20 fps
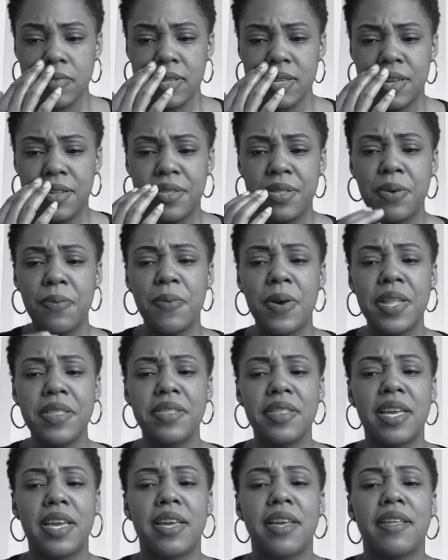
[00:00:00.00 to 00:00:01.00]
the one
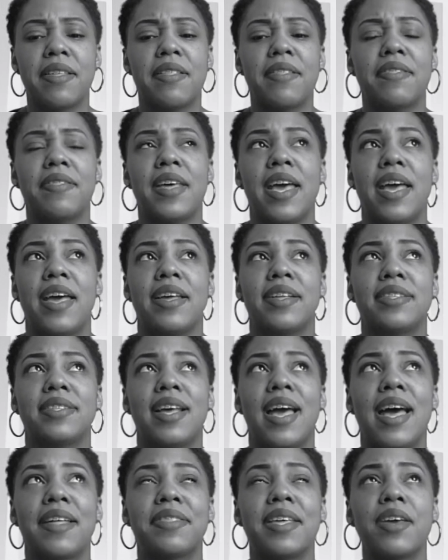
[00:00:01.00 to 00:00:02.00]
thing that
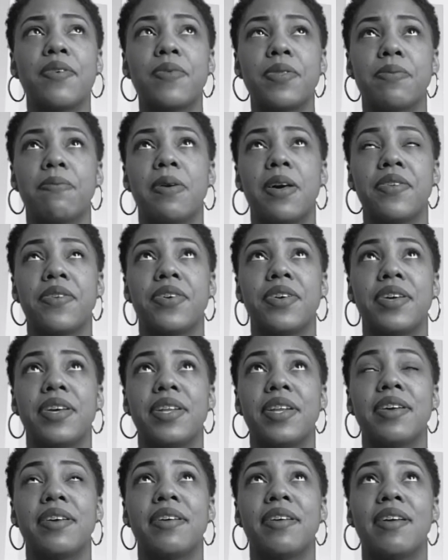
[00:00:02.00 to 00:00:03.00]
I think with
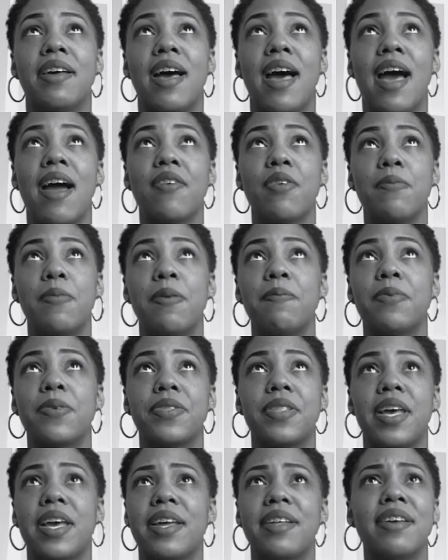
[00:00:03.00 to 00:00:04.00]
motherhood, I remember
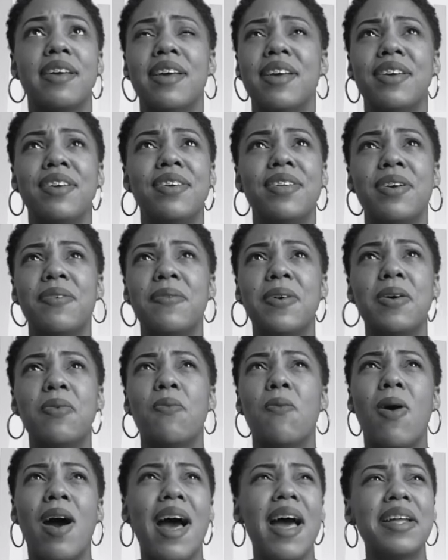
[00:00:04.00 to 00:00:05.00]
that,
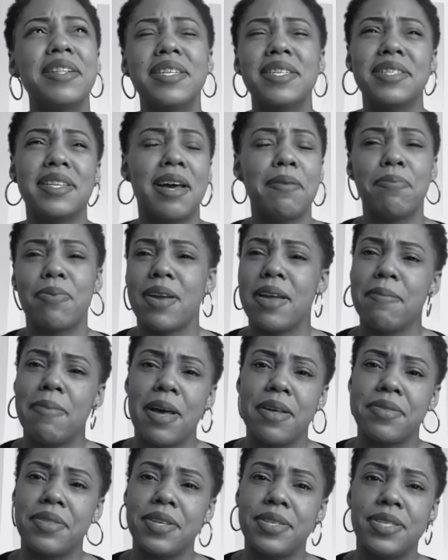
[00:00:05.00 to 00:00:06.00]
why didn't I pray
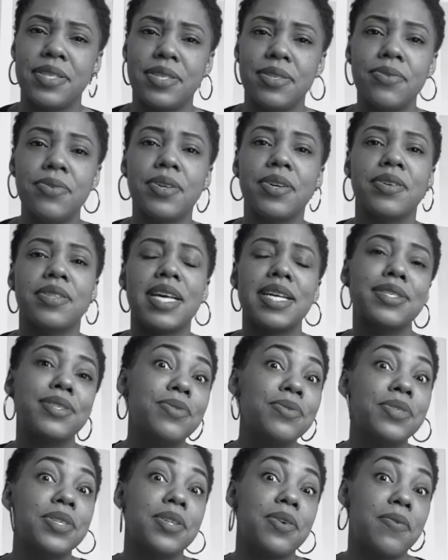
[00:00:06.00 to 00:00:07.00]
about this sooner? That's
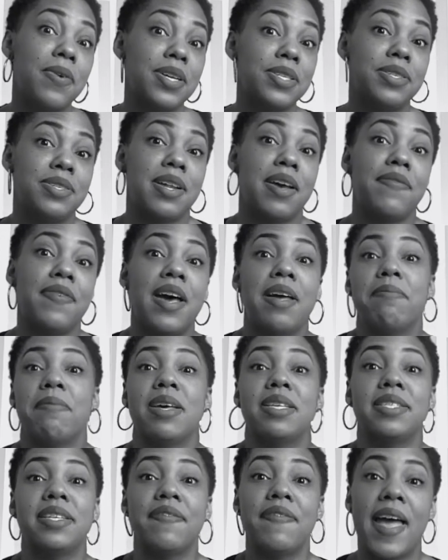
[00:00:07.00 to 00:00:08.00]
usually the question I find
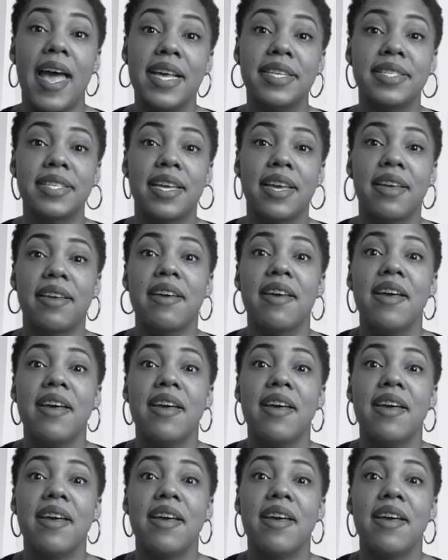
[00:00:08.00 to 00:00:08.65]
myself asking.